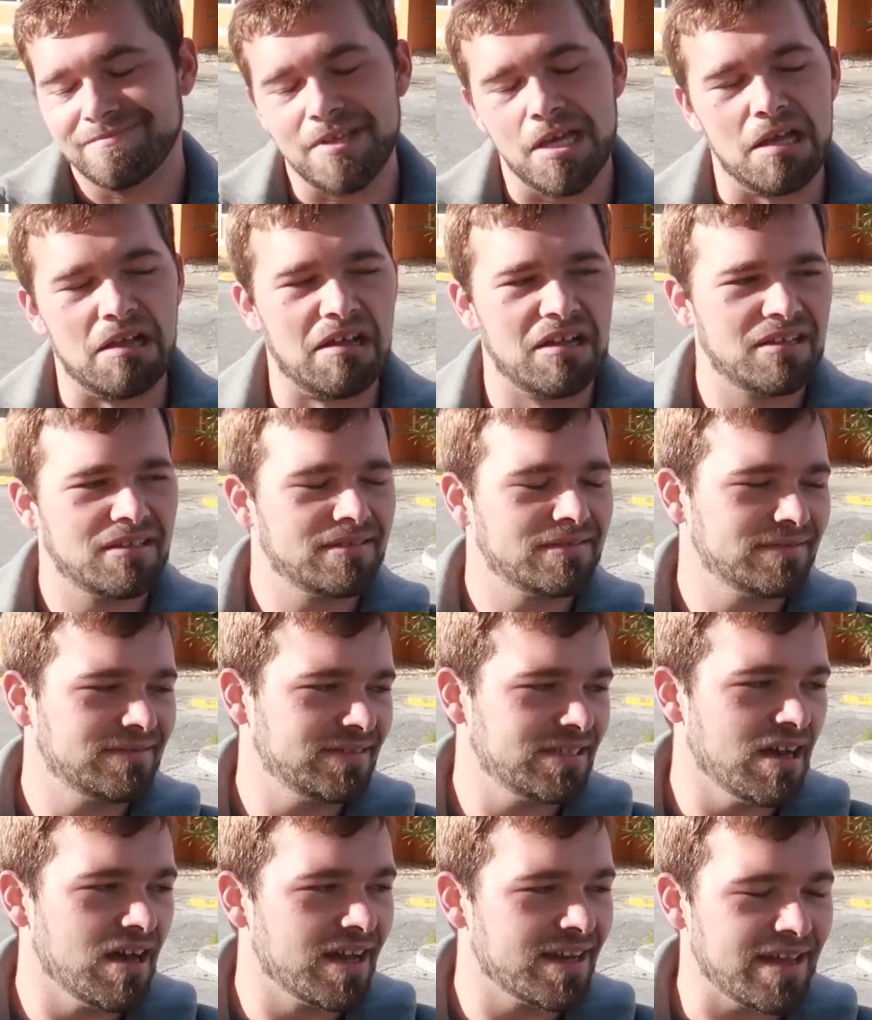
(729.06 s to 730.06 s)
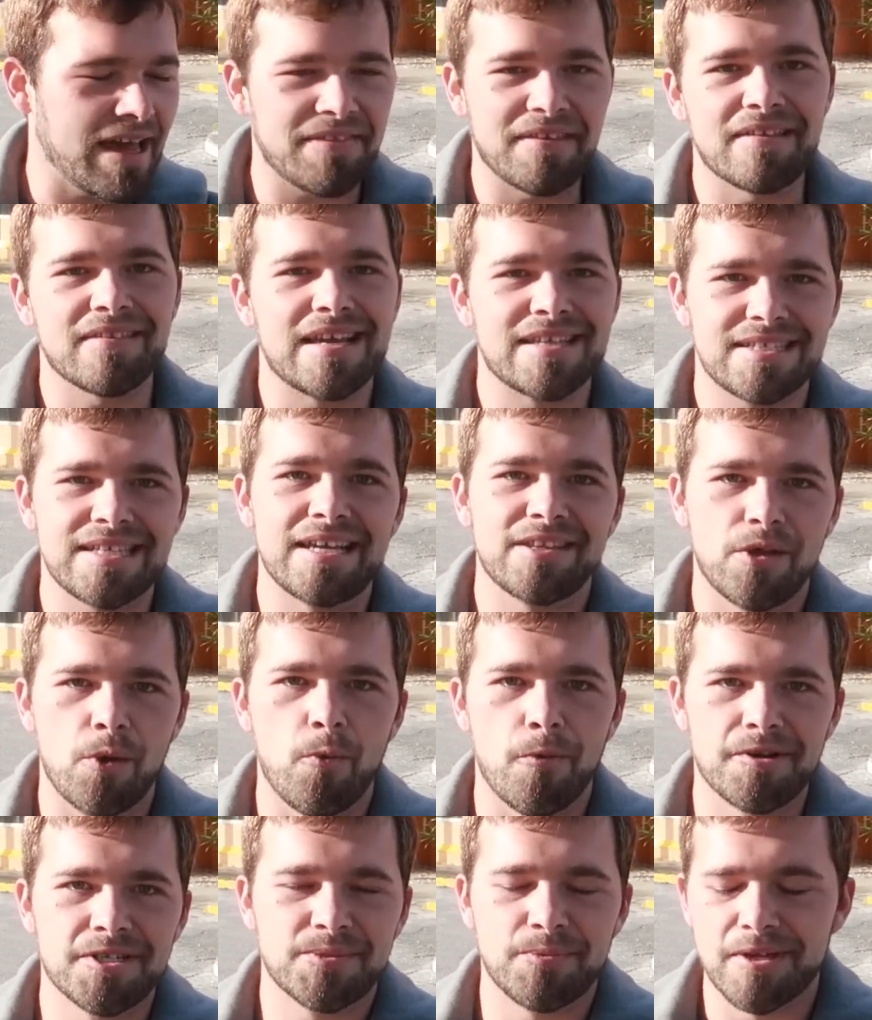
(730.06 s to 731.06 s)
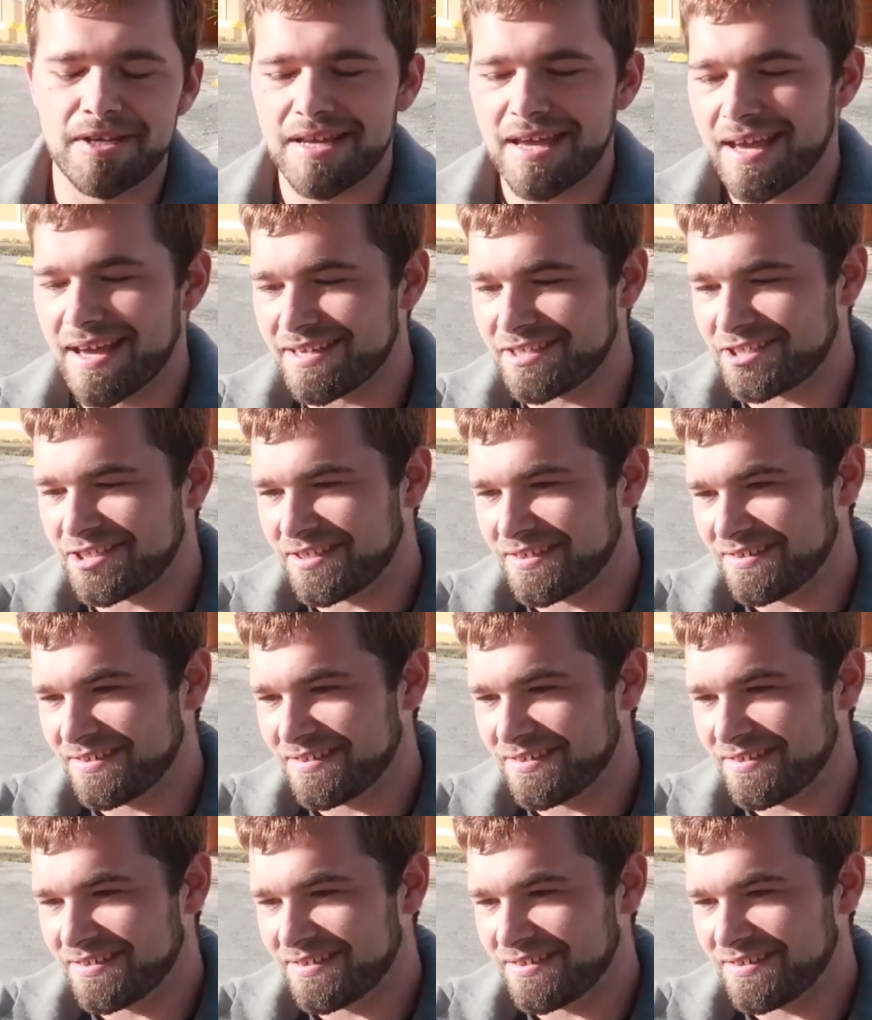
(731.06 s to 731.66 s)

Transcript: Oh, God, I think that's like the worst one to hatch.